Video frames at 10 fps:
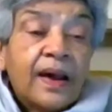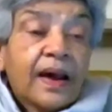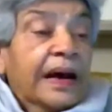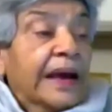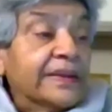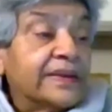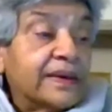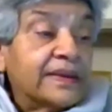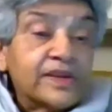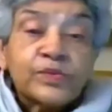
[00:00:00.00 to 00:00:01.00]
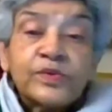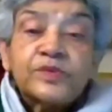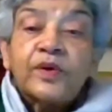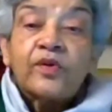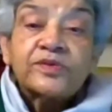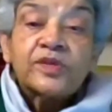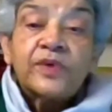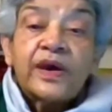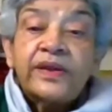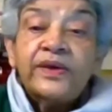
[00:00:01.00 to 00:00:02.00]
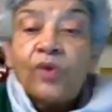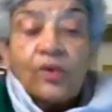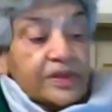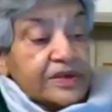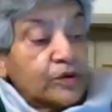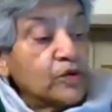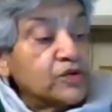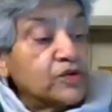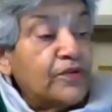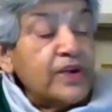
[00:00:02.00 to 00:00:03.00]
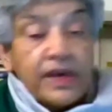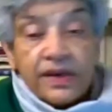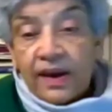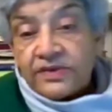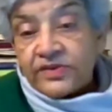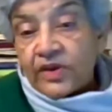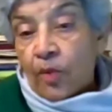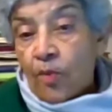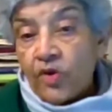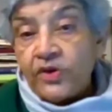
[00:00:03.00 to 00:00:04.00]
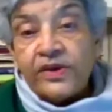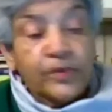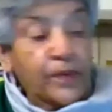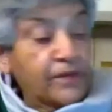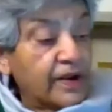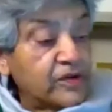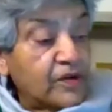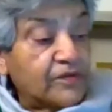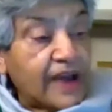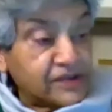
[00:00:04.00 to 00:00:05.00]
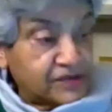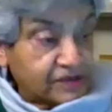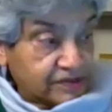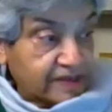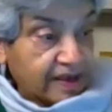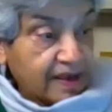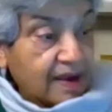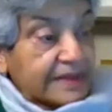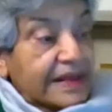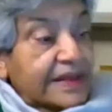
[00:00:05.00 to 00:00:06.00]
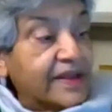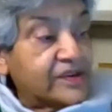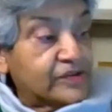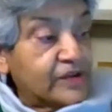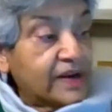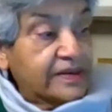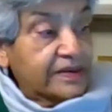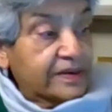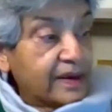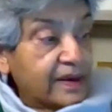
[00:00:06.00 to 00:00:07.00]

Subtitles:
And this was because they were getting all these goods free as the commodity equivalent of taxes that they extracted,